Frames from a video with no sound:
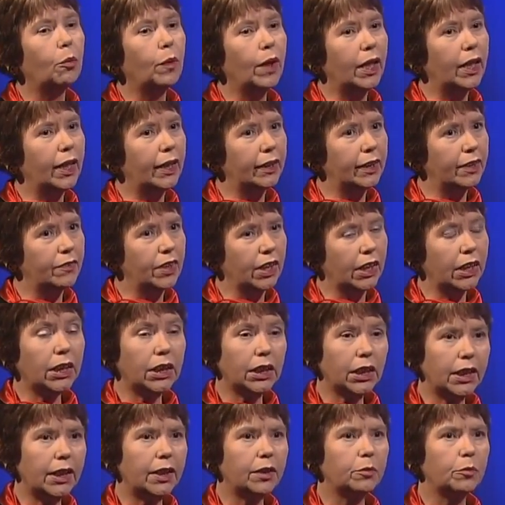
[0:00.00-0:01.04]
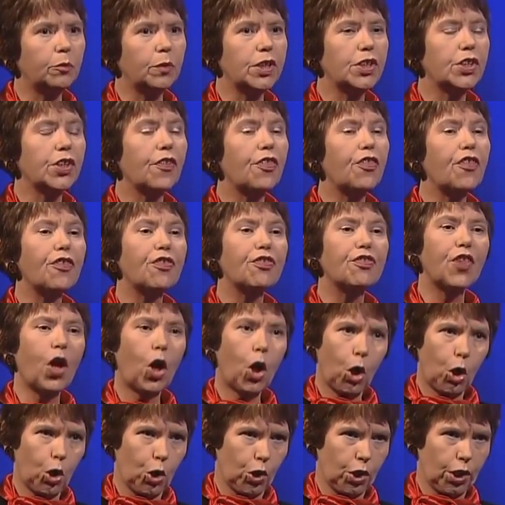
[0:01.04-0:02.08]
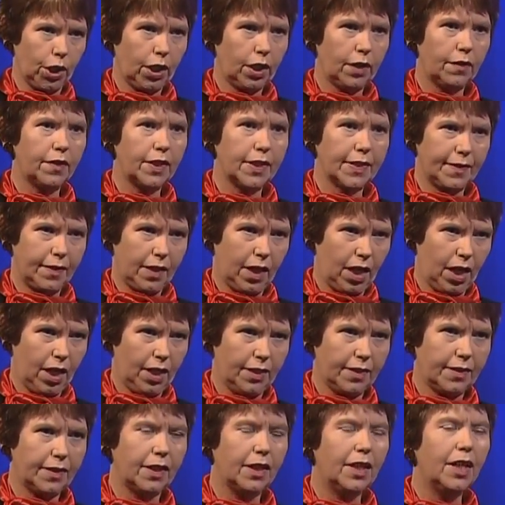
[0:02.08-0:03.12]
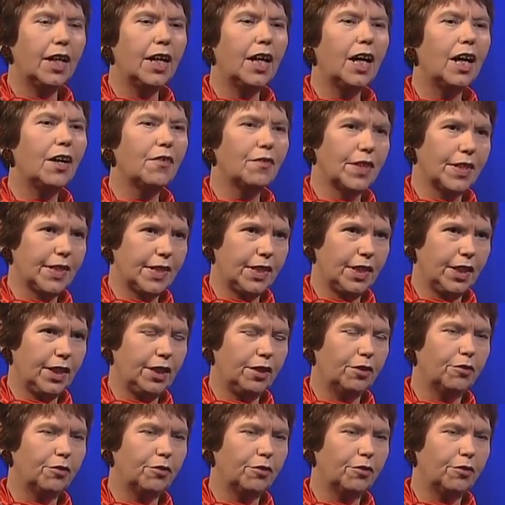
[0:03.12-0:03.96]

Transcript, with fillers: Well, I live in Clinton, which is the third the size yeah, of, of the course.